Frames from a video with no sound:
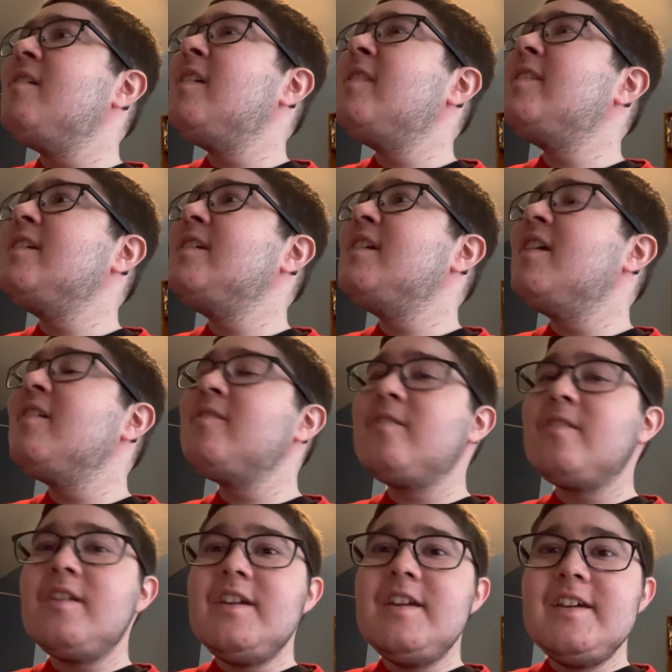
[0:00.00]
at the
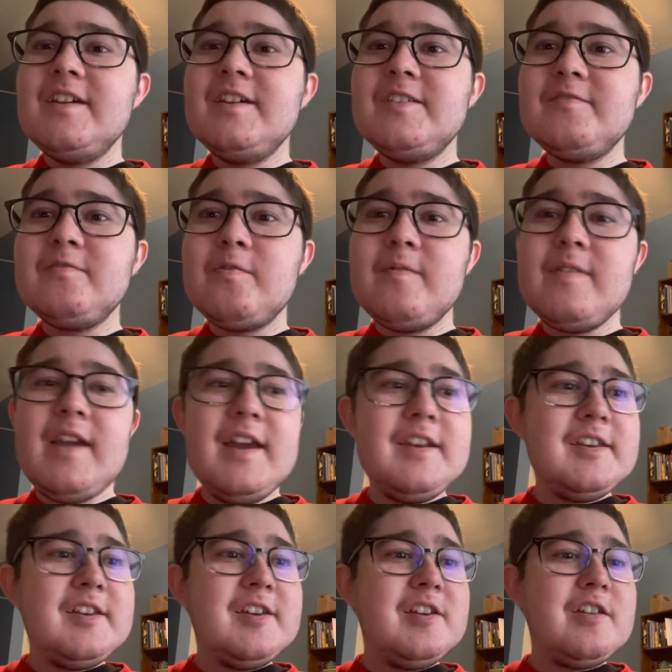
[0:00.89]
other end where we had
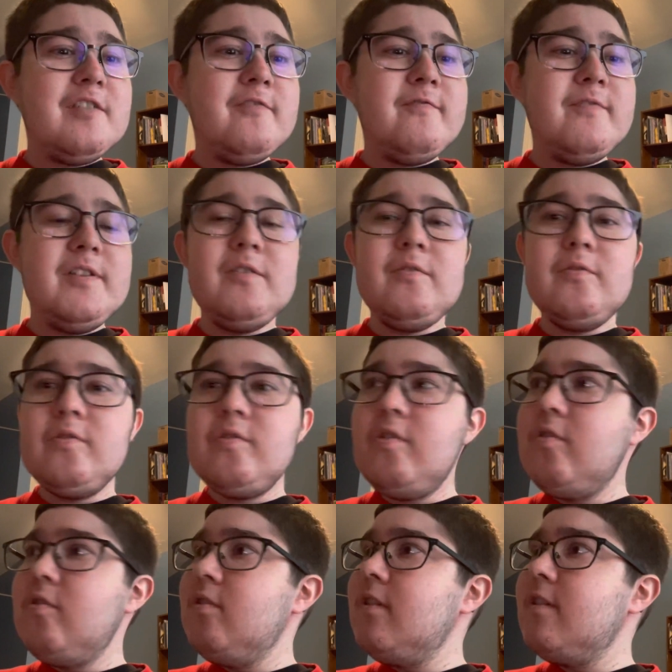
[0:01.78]
to kick a field
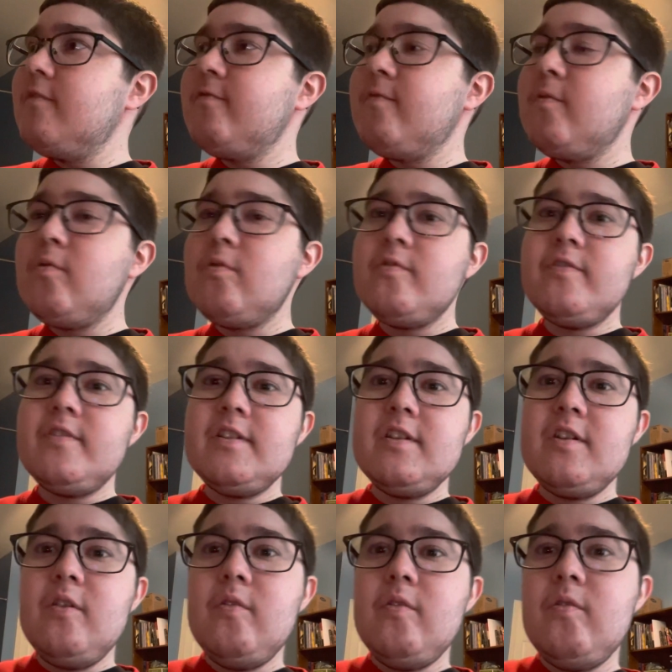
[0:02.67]
goal on fourth and
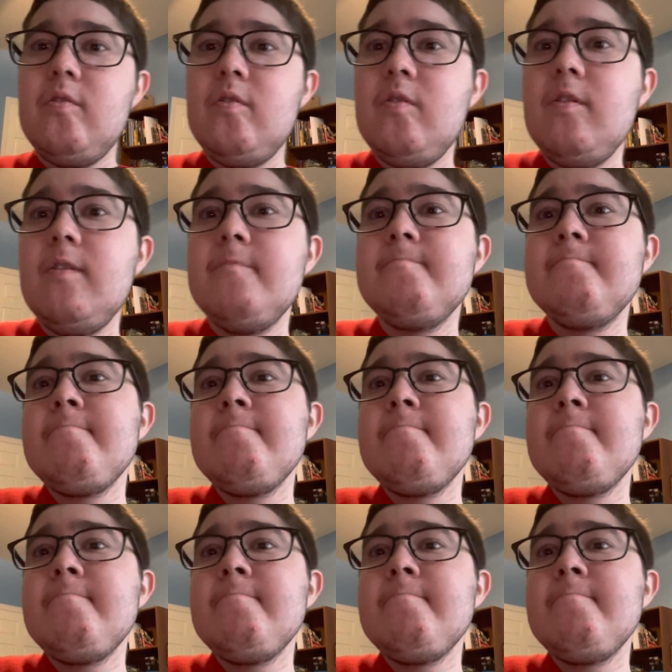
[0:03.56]
goal.